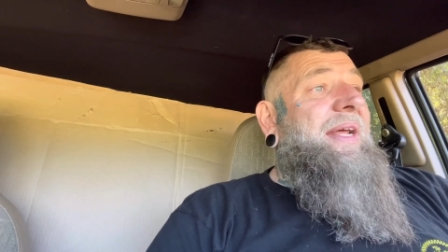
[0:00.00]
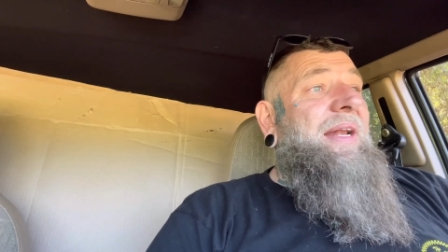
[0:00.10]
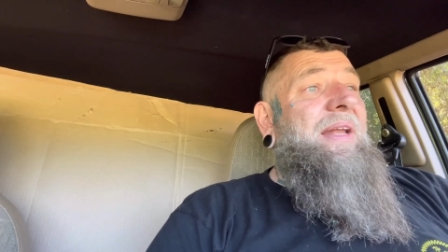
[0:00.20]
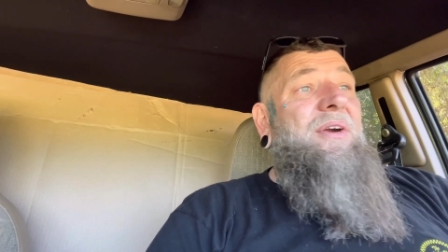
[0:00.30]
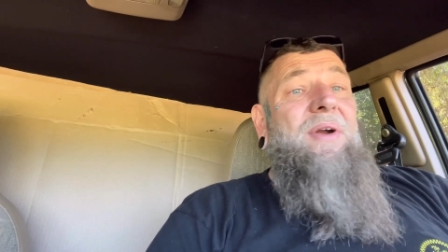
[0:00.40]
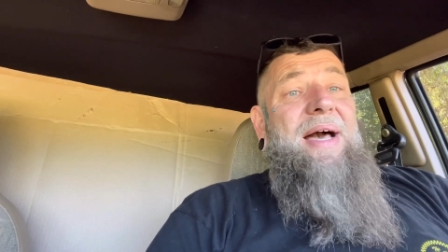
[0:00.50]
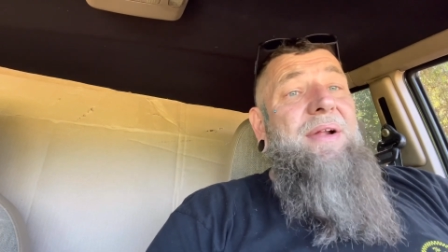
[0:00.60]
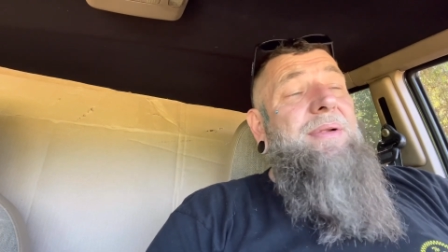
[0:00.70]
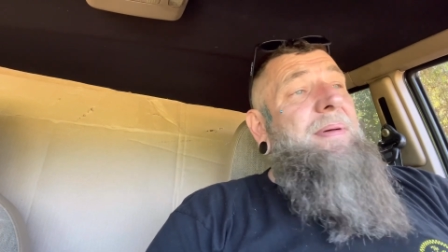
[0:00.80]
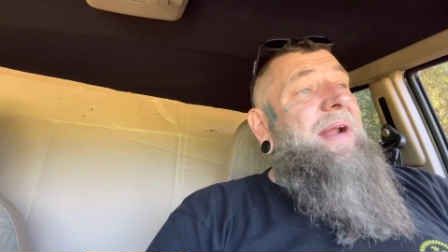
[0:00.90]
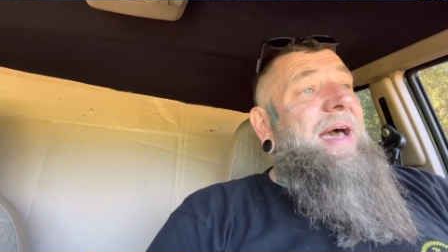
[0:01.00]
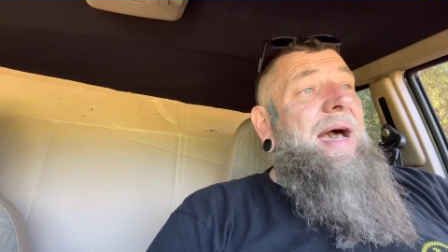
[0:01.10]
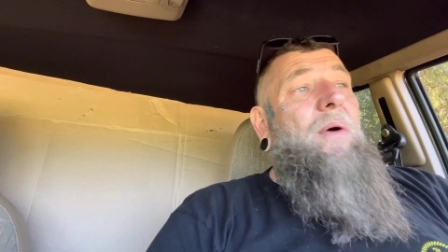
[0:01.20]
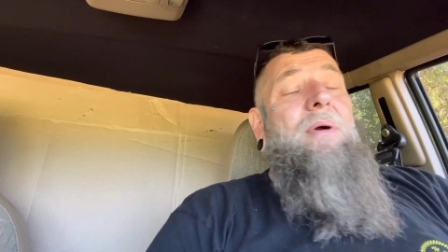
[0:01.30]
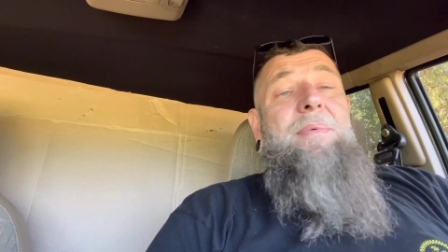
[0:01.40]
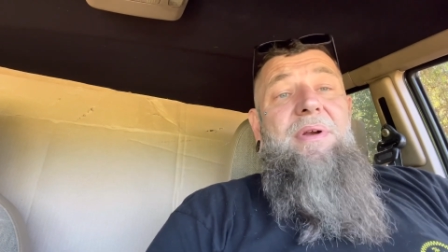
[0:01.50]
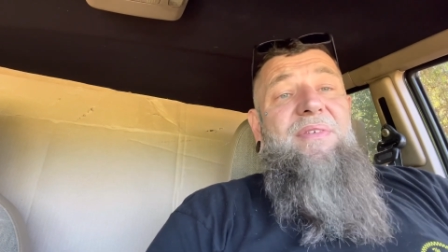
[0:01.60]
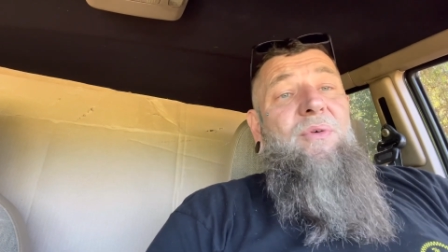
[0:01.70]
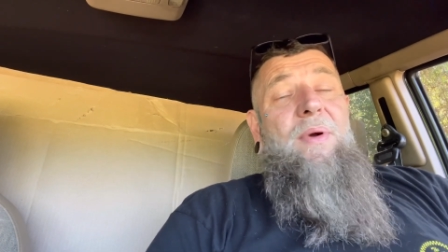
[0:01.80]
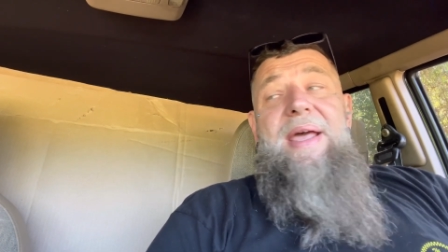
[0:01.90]
It literally, I spent an hour putting a
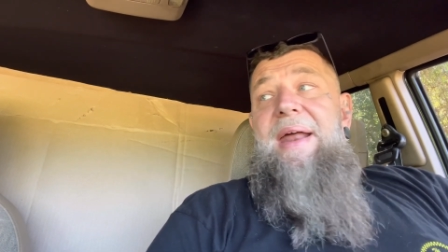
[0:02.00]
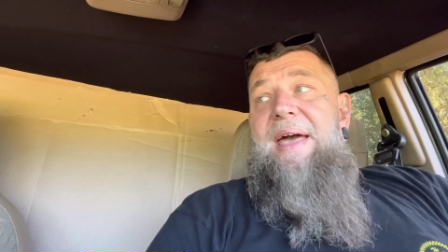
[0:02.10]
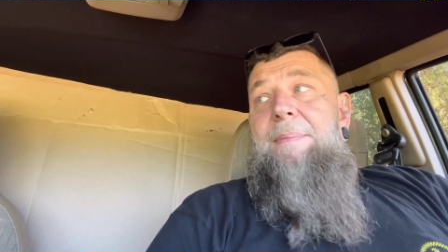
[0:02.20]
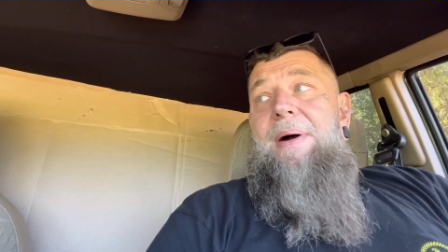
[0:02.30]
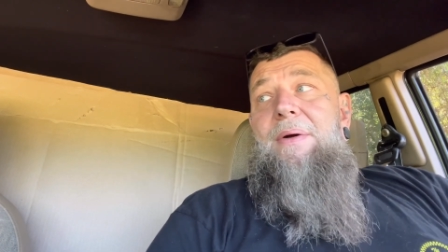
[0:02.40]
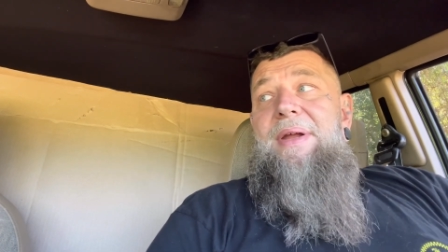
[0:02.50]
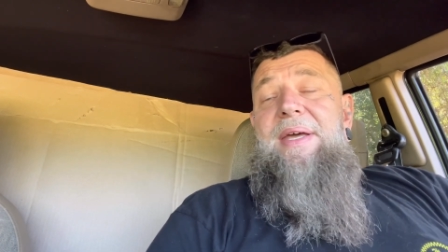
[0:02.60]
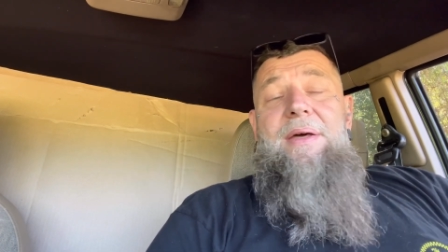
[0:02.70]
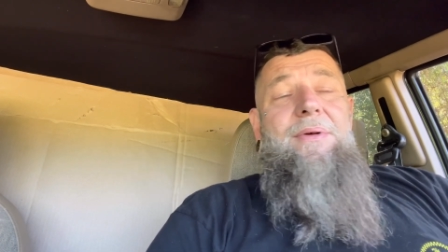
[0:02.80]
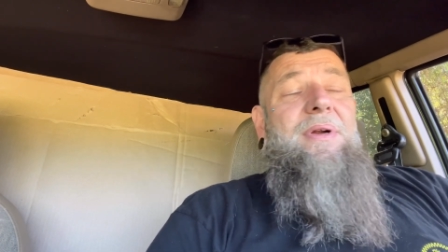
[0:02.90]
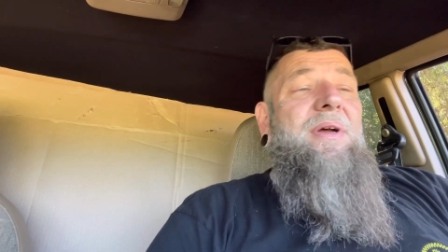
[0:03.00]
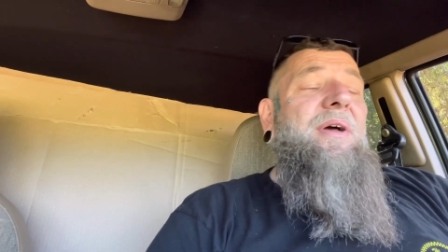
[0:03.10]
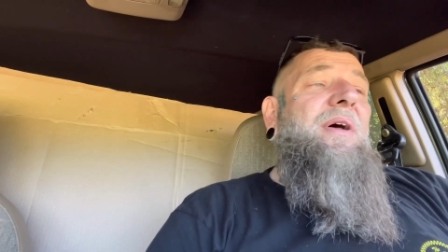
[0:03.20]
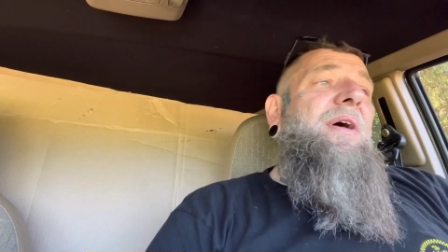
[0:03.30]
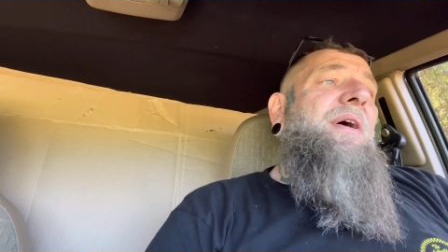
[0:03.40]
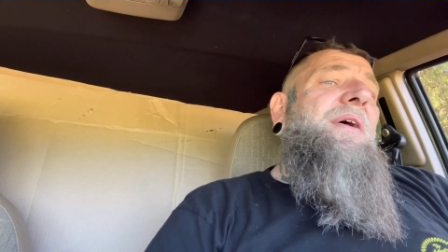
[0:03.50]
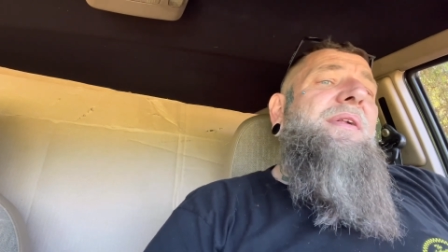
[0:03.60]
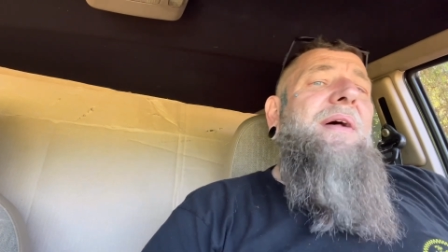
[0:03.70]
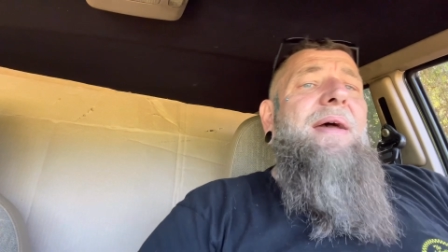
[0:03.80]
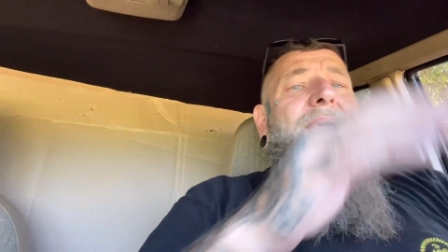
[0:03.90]
48 amp hour together.
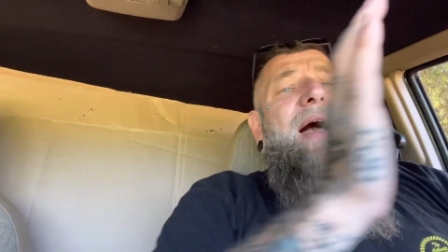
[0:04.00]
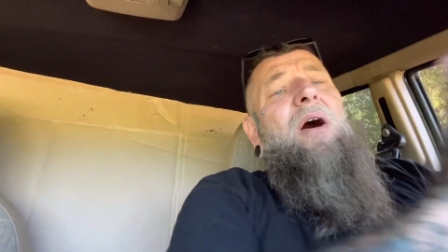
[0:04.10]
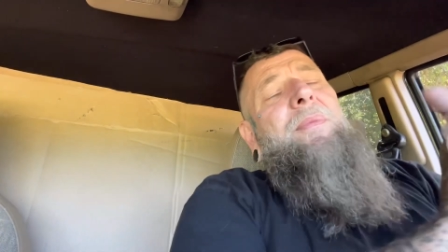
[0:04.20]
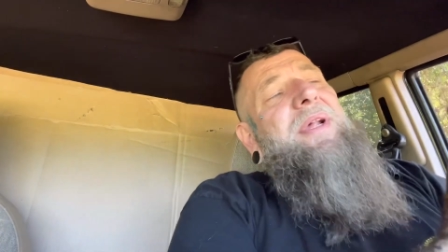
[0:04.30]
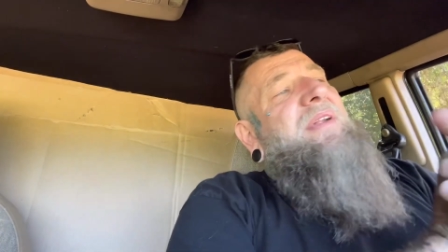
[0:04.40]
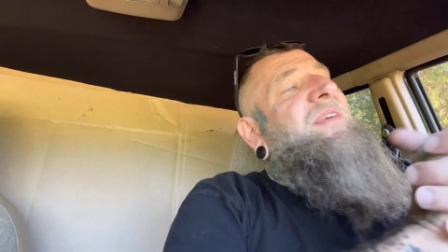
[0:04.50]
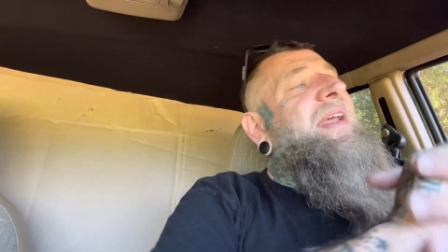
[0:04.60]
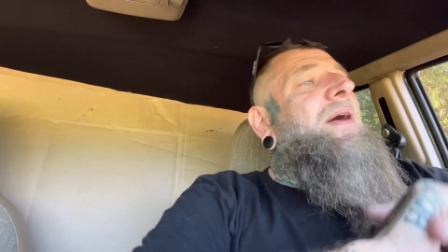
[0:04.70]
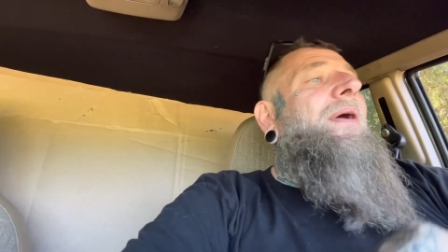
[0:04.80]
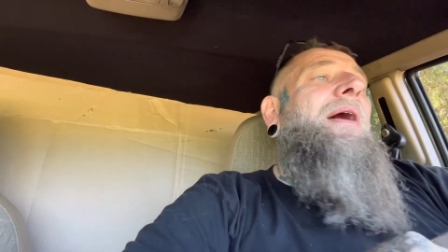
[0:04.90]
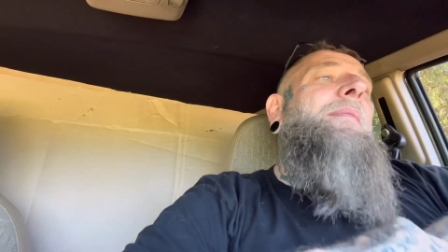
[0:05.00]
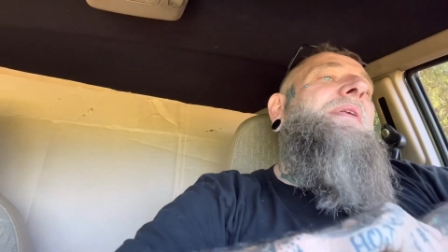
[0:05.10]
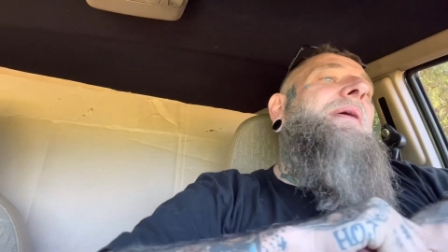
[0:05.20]
So anyway, I hope this video helps